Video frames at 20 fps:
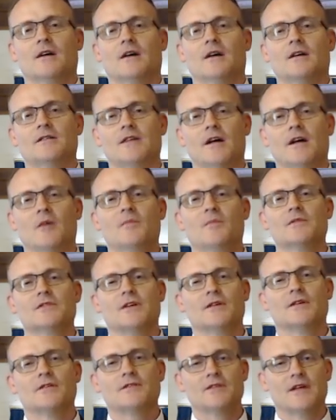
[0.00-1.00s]
uh, to help us
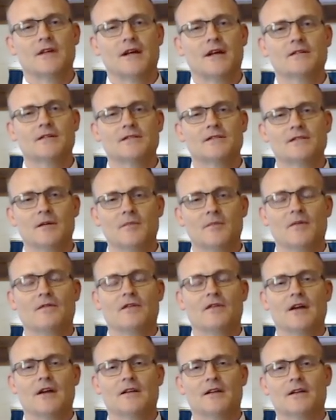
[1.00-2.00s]
understand, to
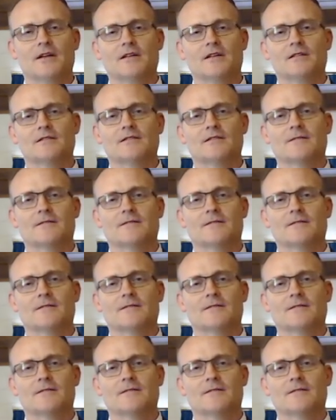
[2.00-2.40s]
simplify things.